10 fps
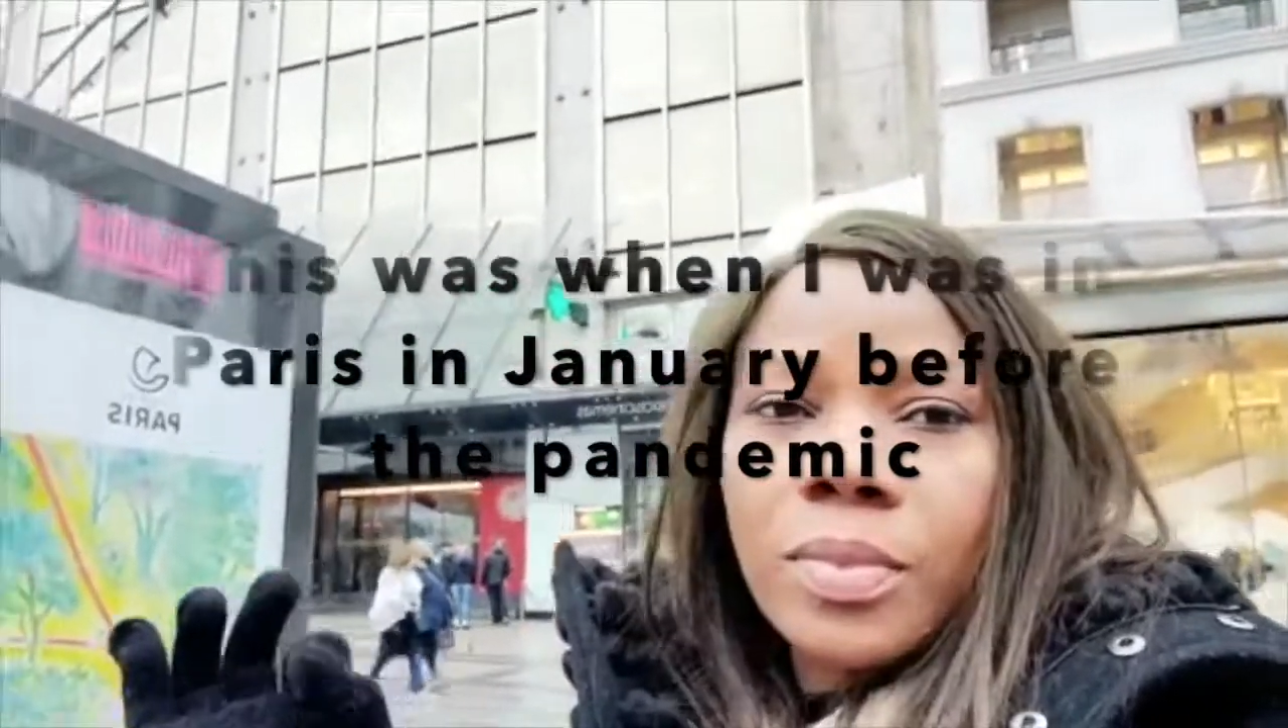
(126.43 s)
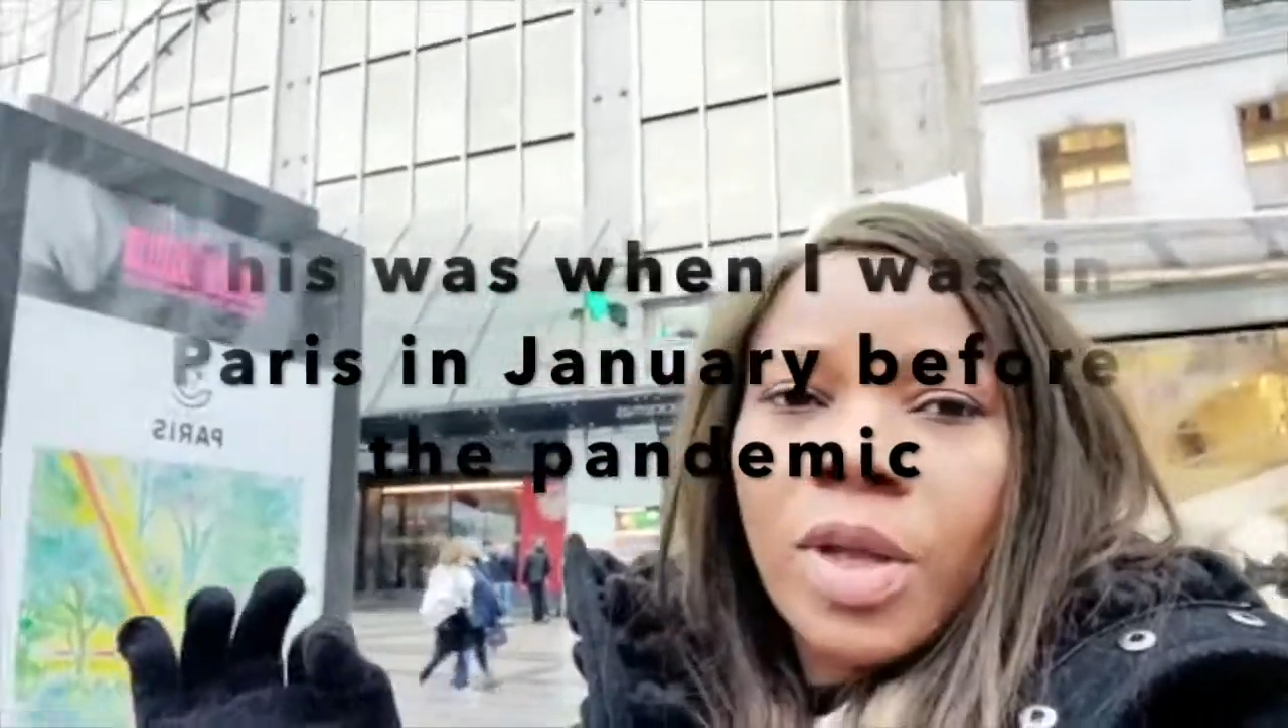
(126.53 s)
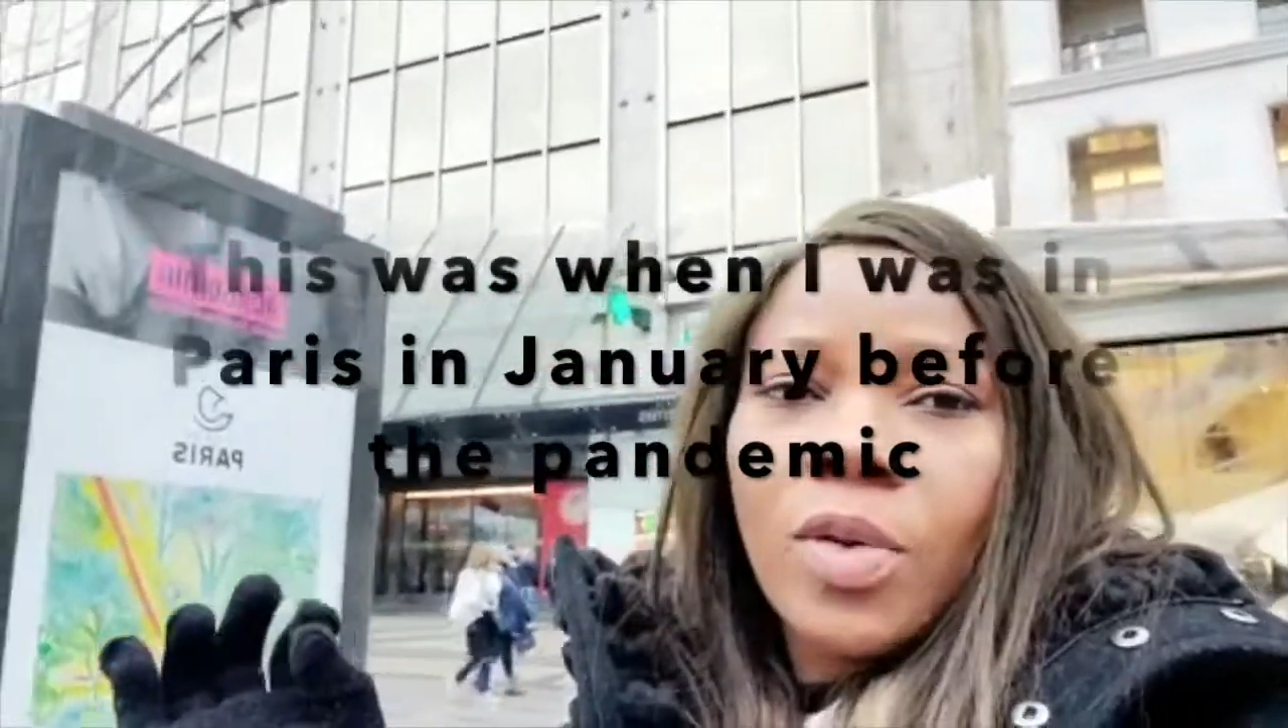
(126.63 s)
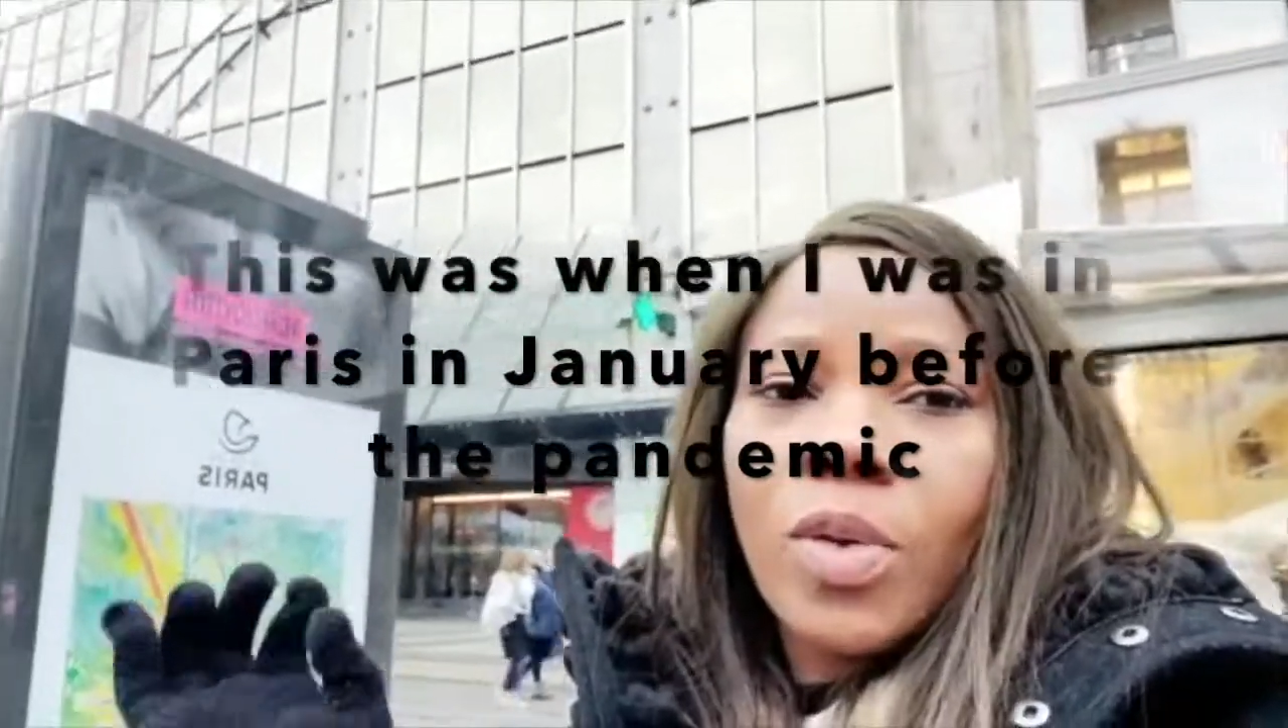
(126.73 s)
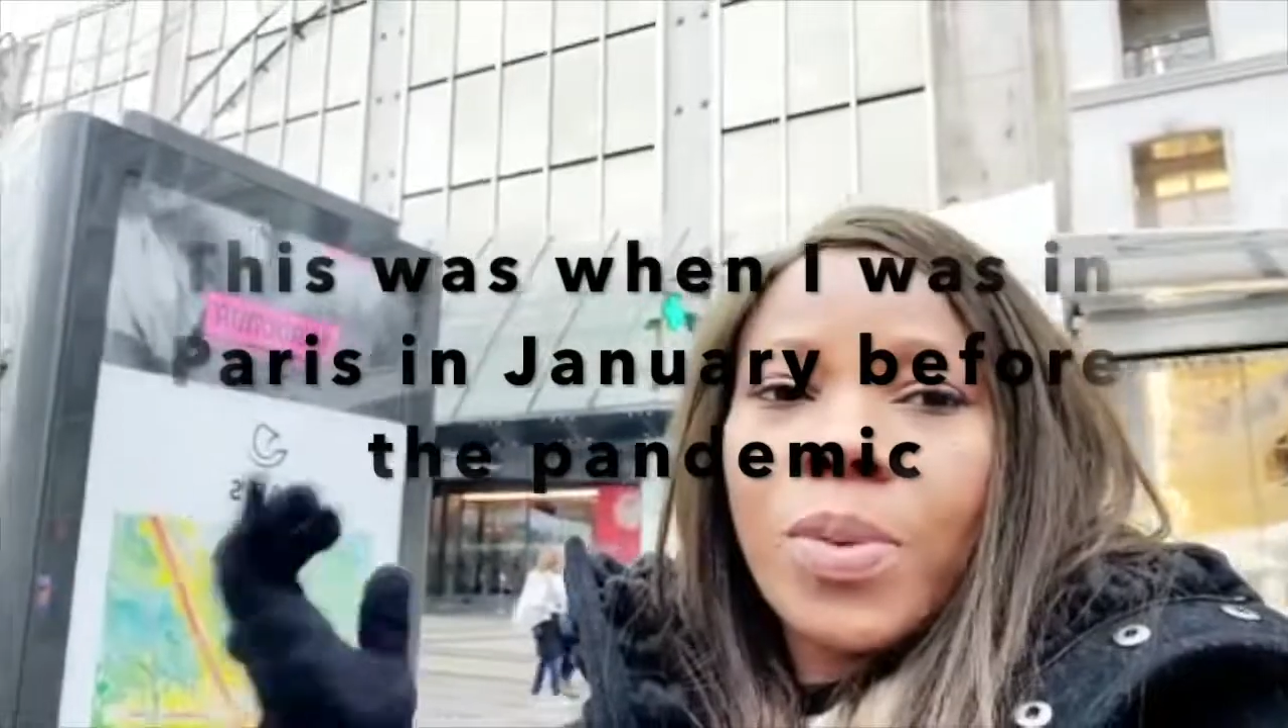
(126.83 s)

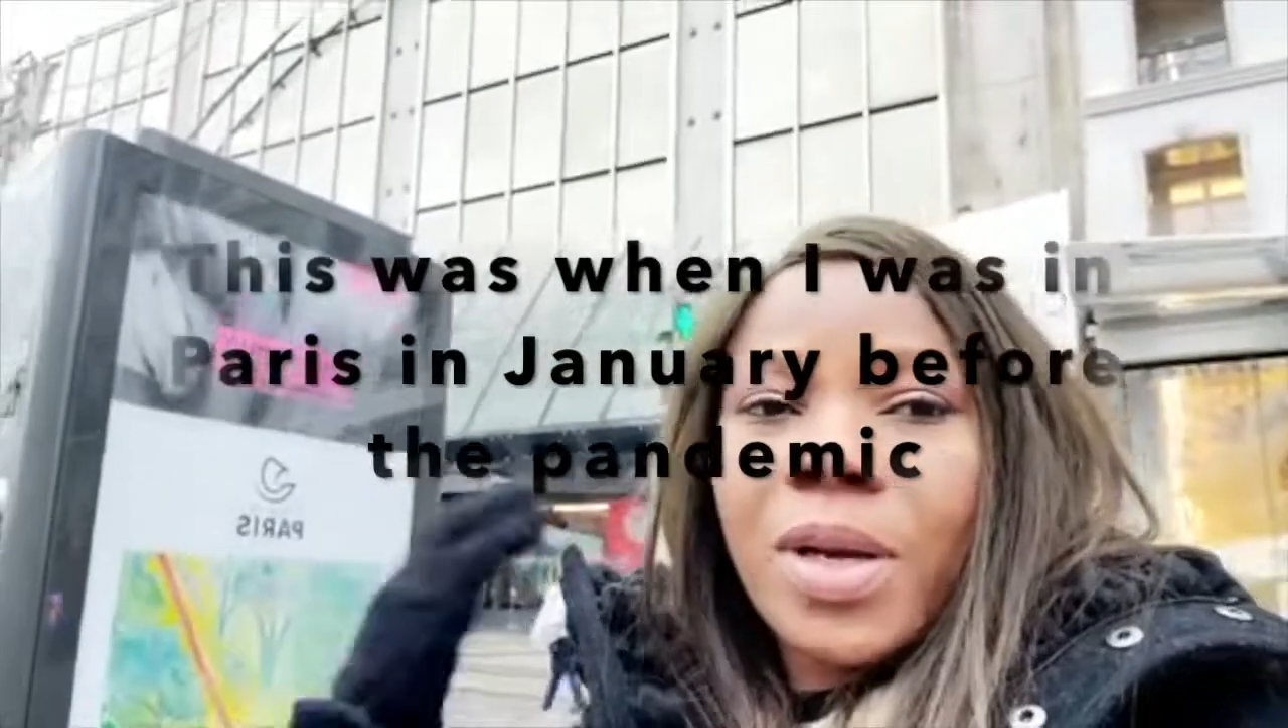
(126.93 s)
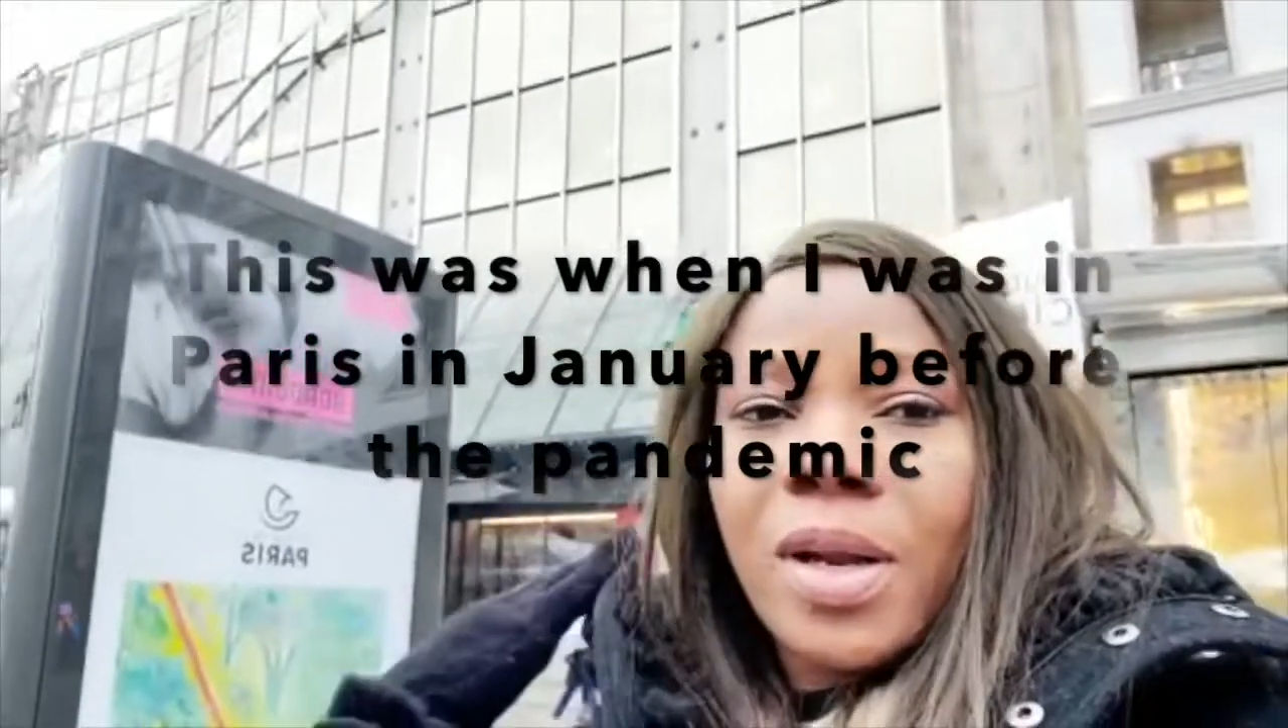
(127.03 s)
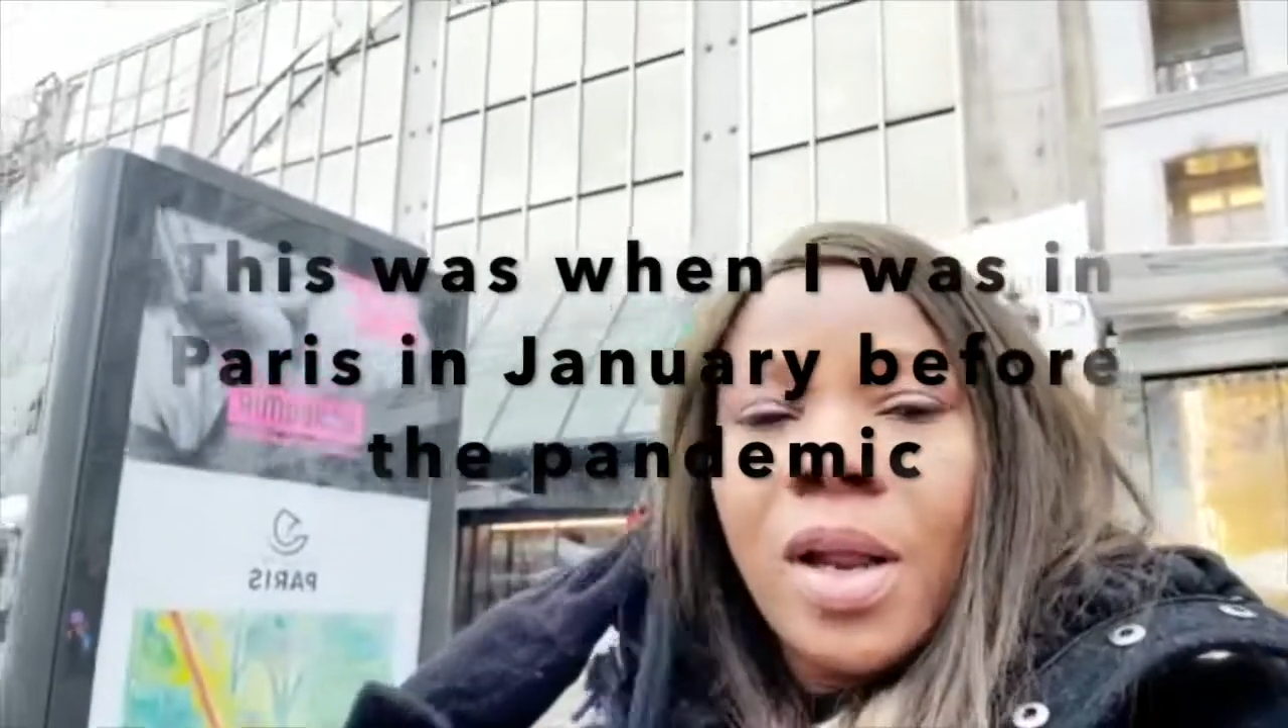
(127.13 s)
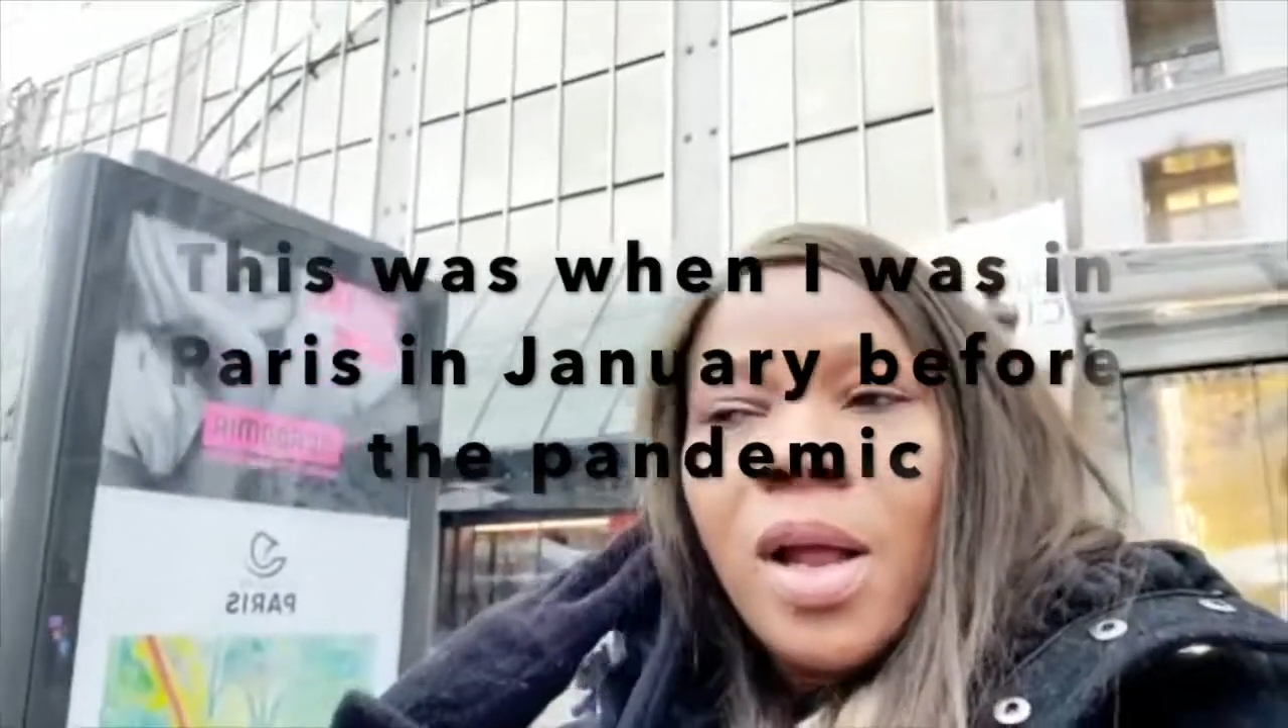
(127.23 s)
Uber